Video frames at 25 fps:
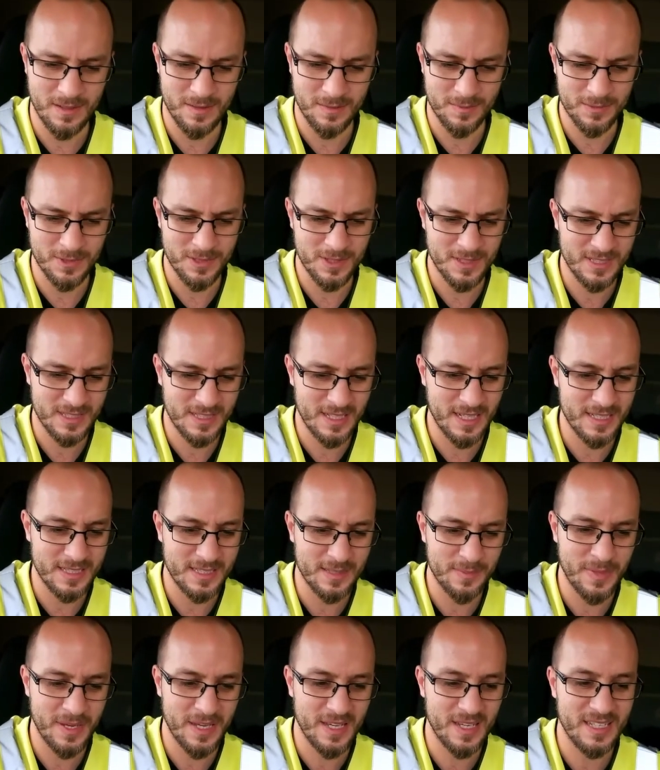I'm going to say
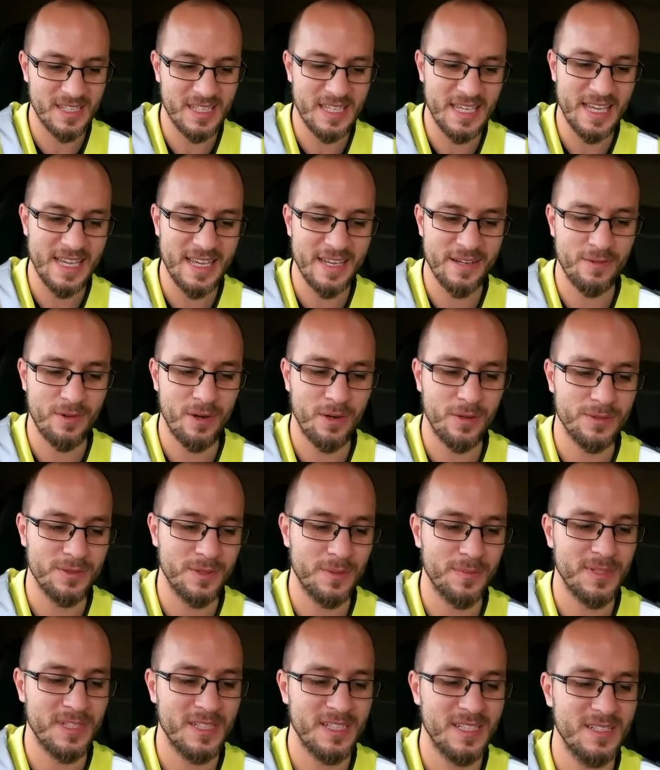it's about a year old,
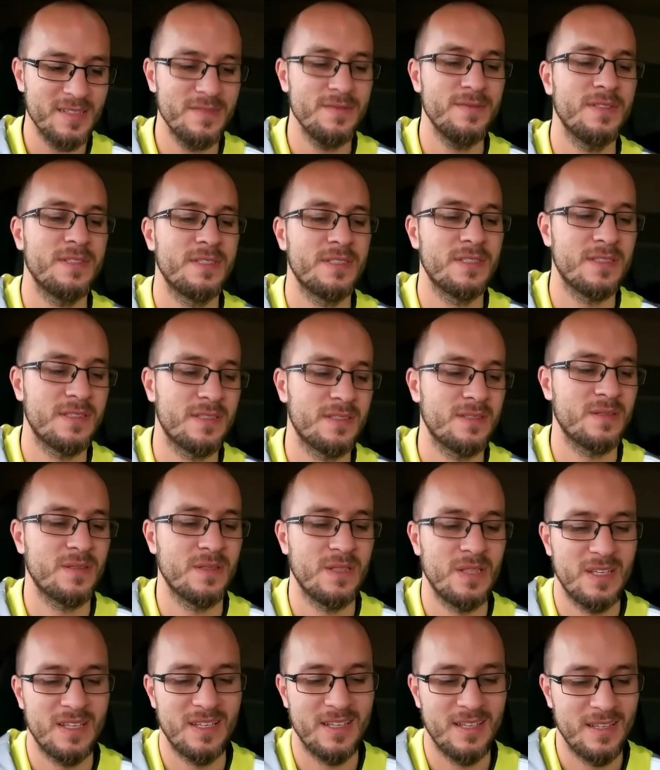I believe.
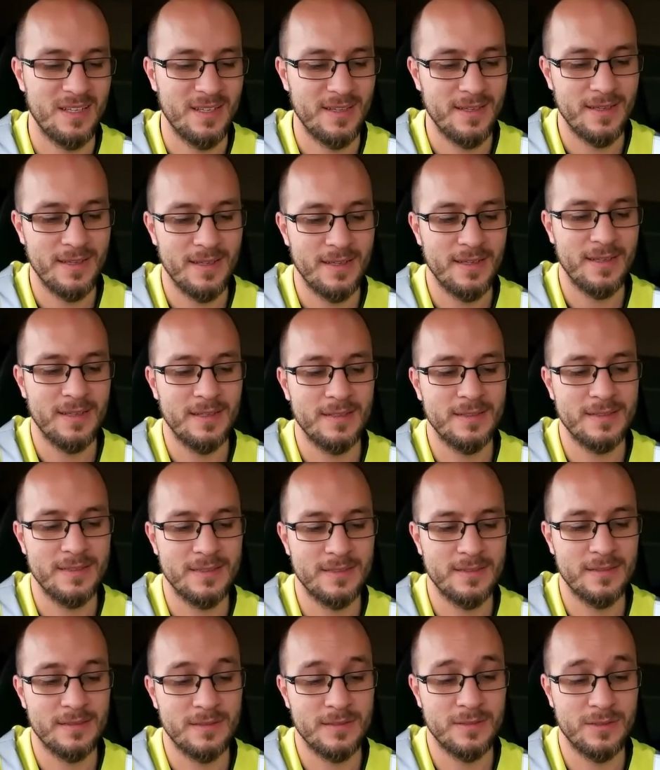
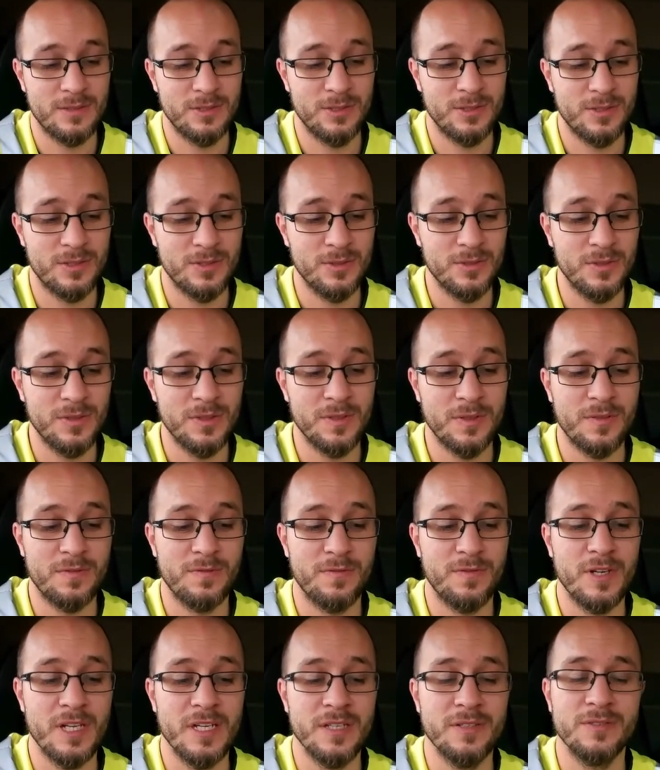It's just under
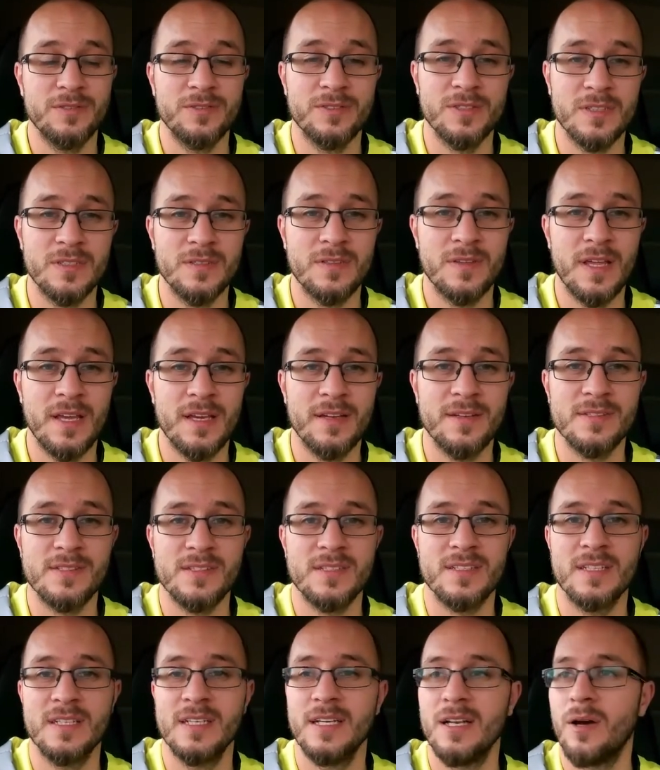
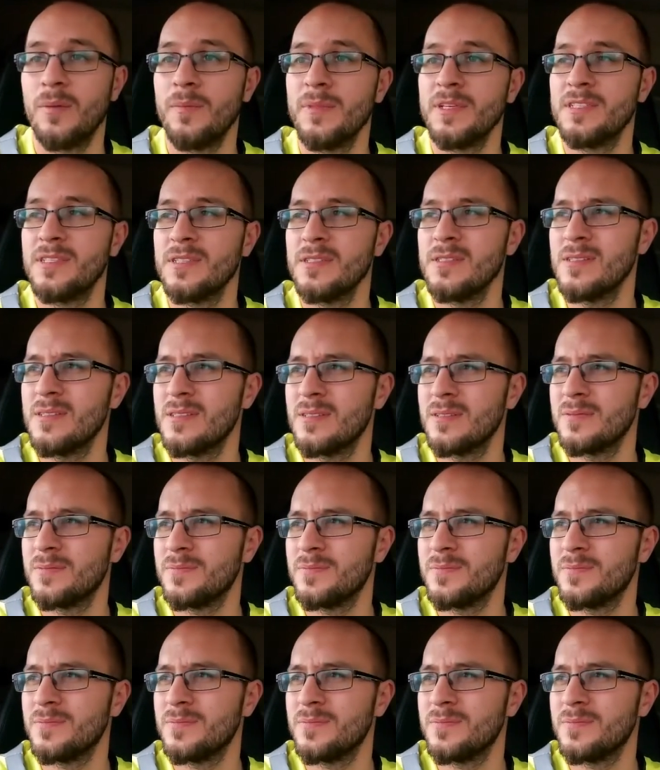300,000 kilometres.